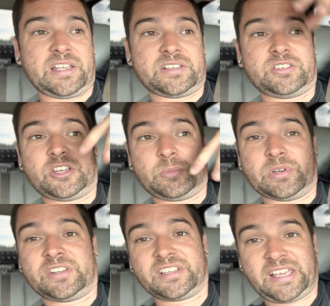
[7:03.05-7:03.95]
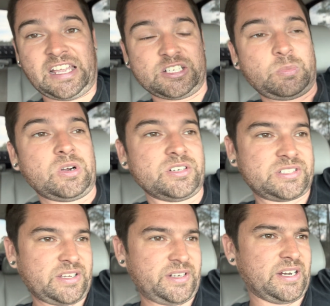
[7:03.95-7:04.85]
and put the cage bars
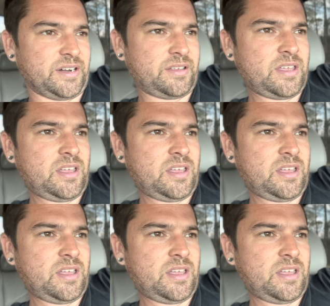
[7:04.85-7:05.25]
down there.